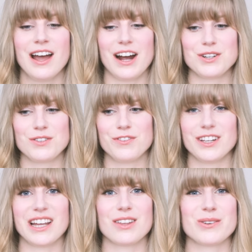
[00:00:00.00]
I just feel
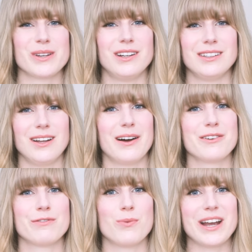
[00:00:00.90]
like there's a lot
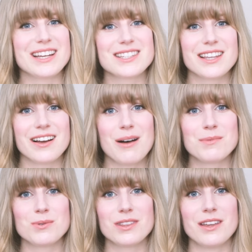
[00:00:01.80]
of waste that
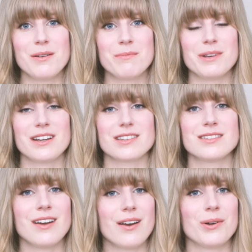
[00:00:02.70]
comes with them, because
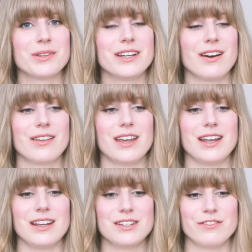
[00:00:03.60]
not only are
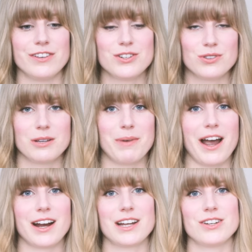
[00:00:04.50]
they individually
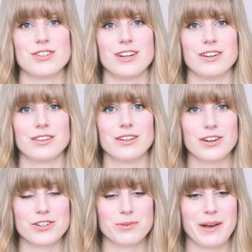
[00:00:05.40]
packaged in a
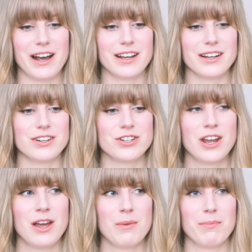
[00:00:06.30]
larger package,
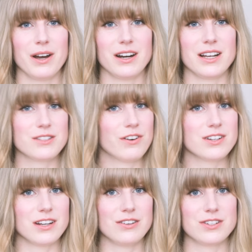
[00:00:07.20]
but as far
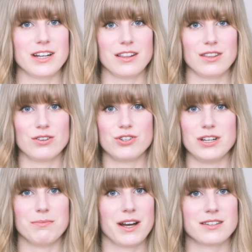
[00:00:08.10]
as I understand, the
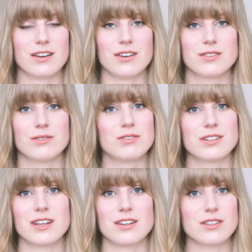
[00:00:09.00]
sheet mask also
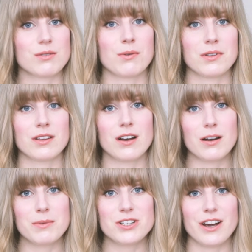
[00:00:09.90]
just gets thrown in the
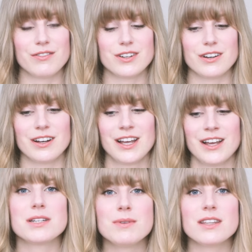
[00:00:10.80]
garbage after.
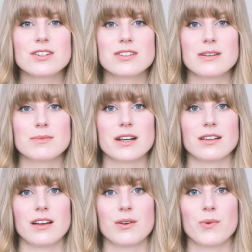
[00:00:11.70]
But to me, that just seems like a
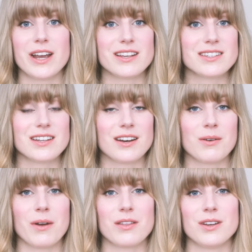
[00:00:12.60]
lot of waste, and
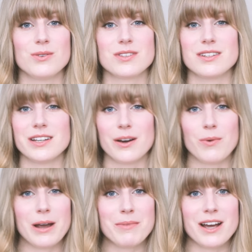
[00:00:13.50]
I'd rather use a
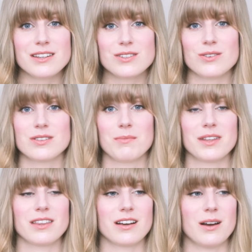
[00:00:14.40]
DIY mask or
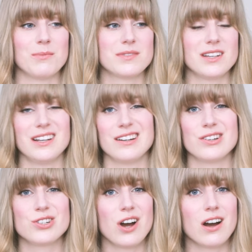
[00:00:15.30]
something that comes in
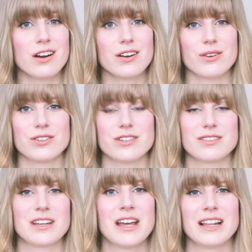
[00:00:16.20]
a jar or
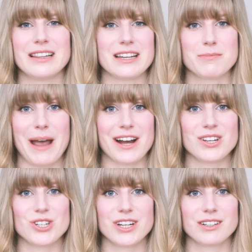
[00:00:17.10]
just less
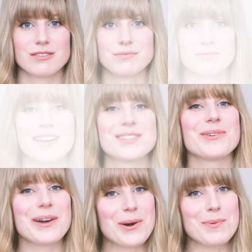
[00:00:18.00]
packaging. So
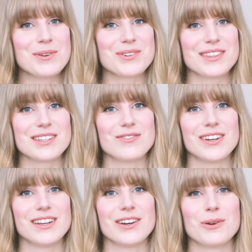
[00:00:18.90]
I hope you enjoyed this
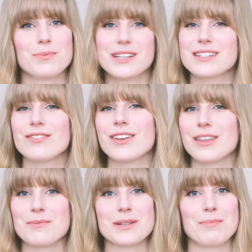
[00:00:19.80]
video. Please give it a
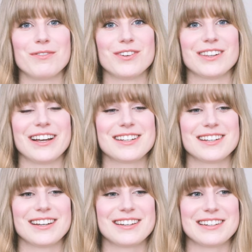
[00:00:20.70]
thumbs up if you liked
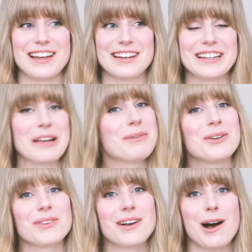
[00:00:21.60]
it, and let me
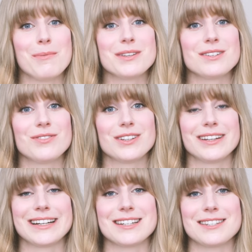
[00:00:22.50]
know in the comments if you'd
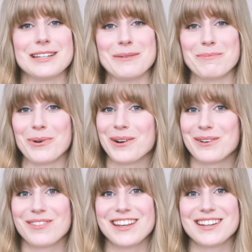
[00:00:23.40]
like to see more
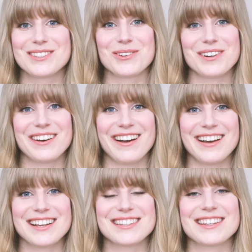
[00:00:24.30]
of these or
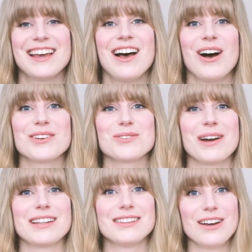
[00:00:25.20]
not. Also,
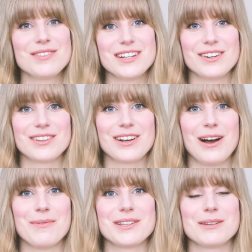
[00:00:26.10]
I'd love to hear in the
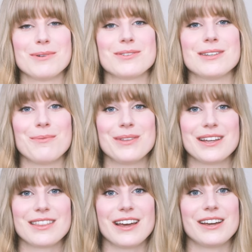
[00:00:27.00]
comments about
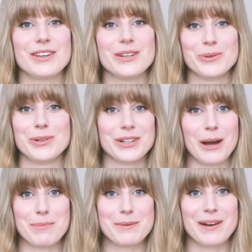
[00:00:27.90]
something that you will
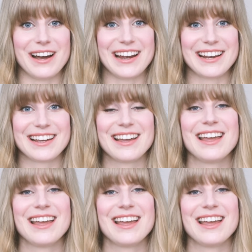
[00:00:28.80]
not be buying.